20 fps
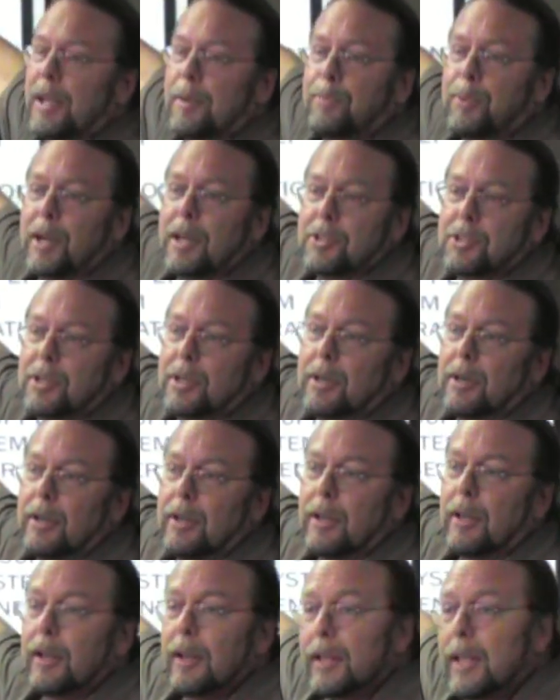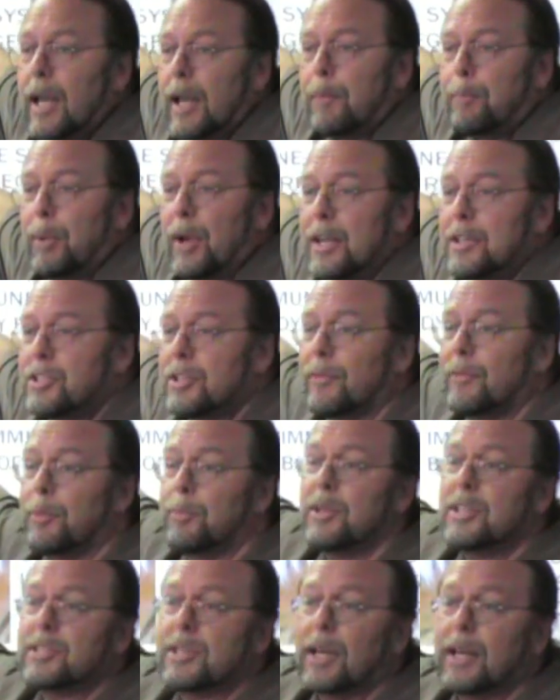the blood pressure? Yeah, yeah, a bunch
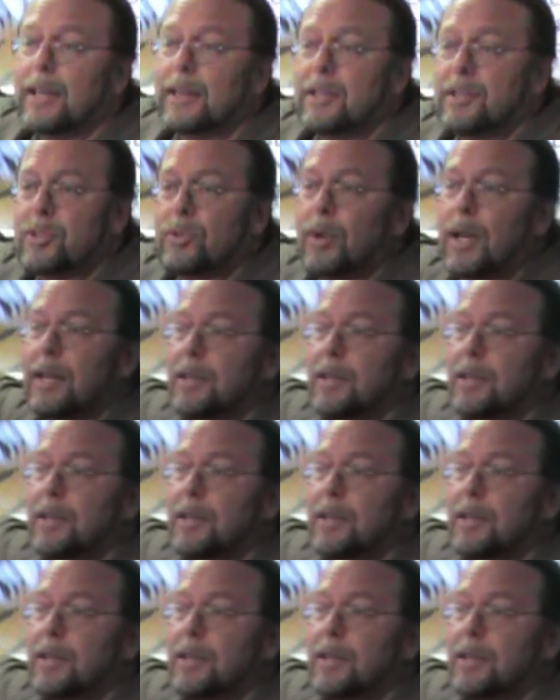of them. You still got the